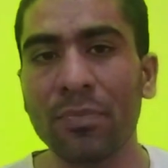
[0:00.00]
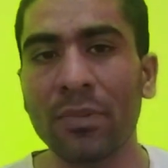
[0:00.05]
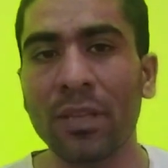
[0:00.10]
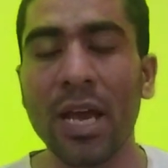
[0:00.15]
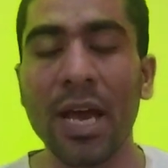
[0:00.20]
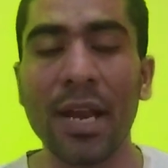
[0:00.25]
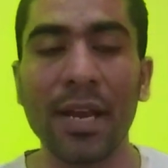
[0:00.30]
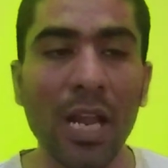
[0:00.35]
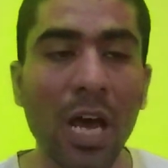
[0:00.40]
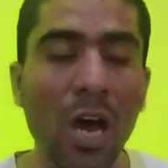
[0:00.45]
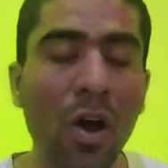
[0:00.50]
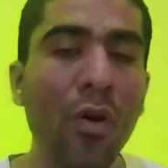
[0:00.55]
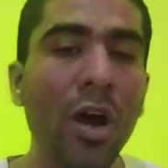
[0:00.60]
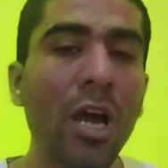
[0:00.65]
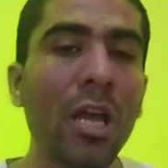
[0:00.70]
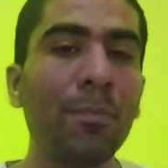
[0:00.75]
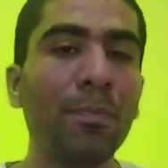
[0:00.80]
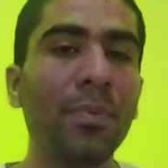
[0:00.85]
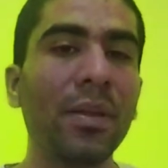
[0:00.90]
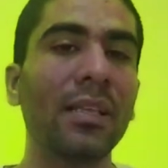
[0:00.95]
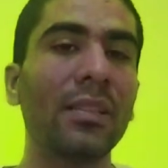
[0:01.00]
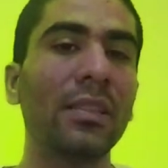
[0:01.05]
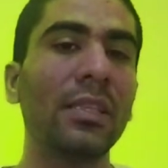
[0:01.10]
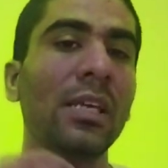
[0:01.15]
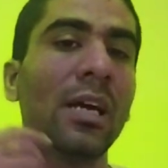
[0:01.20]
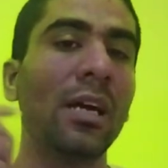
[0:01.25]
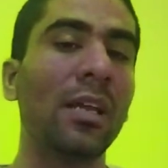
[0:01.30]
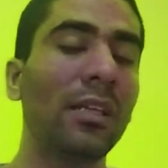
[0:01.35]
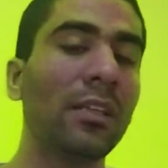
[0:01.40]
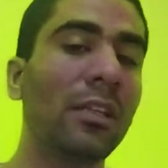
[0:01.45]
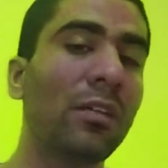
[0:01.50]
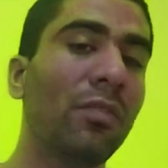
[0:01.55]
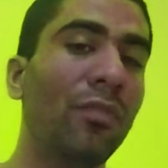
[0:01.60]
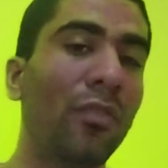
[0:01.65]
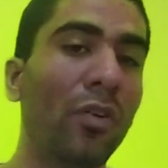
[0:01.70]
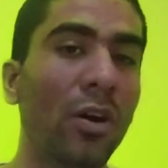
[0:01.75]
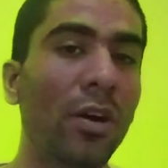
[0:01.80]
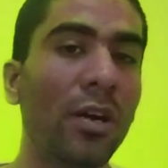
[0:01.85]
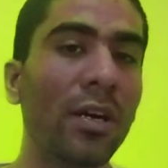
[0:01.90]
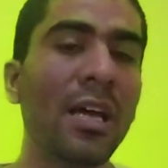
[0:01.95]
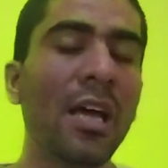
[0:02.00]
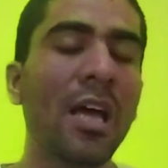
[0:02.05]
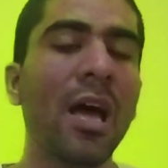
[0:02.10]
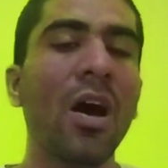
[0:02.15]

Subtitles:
And now I pick another word,